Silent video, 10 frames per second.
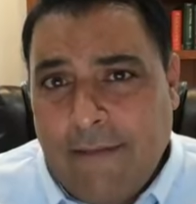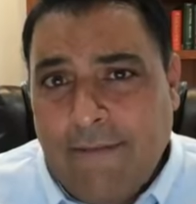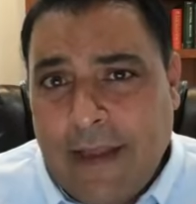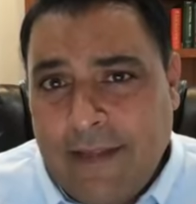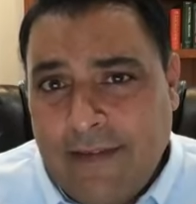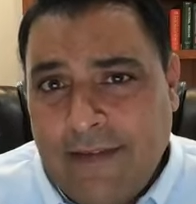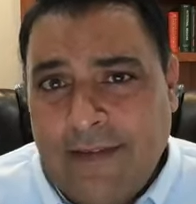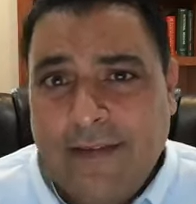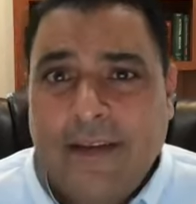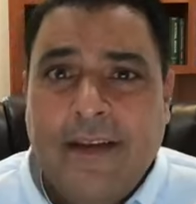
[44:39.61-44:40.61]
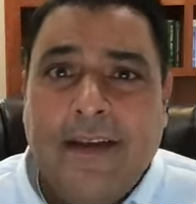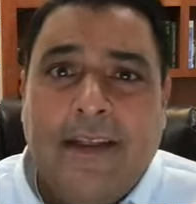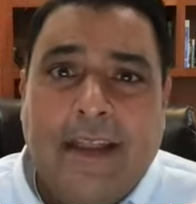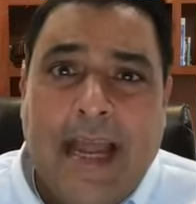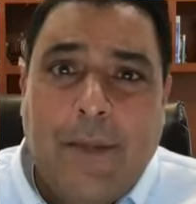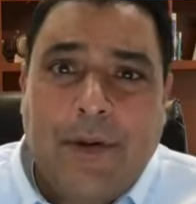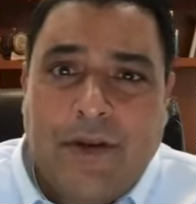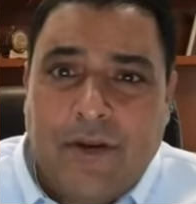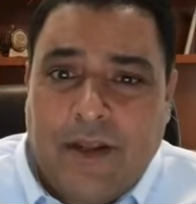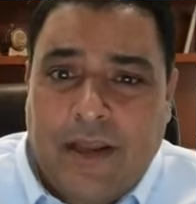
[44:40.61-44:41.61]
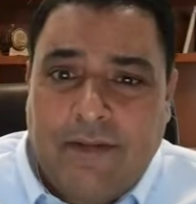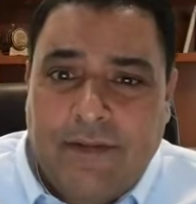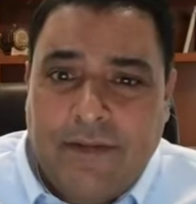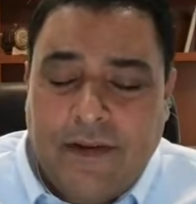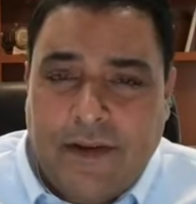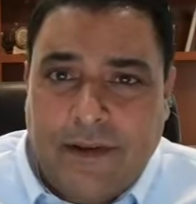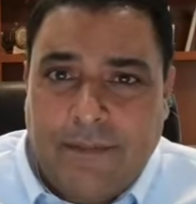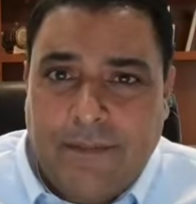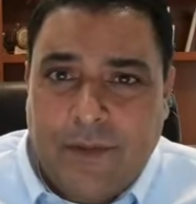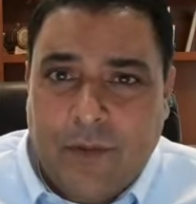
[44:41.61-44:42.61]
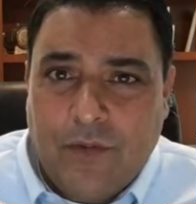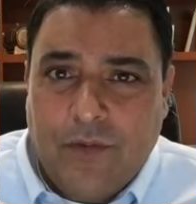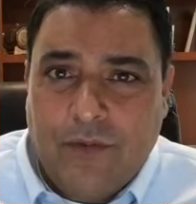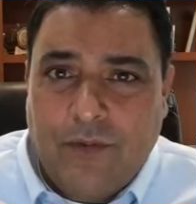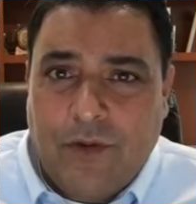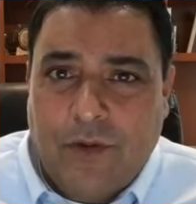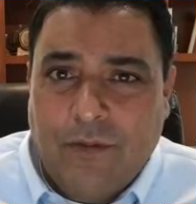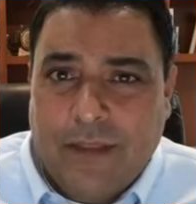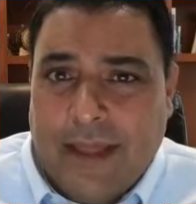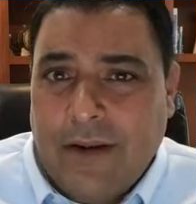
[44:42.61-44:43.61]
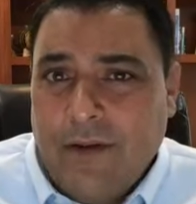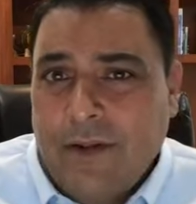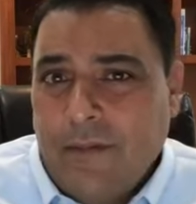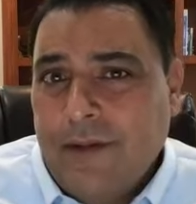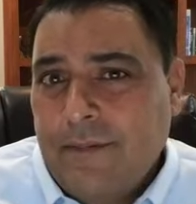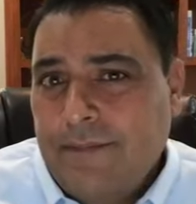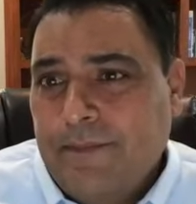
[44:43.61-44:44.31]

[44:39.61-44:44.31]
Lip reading: events, that happen in your life, those are involved with that area of the brain.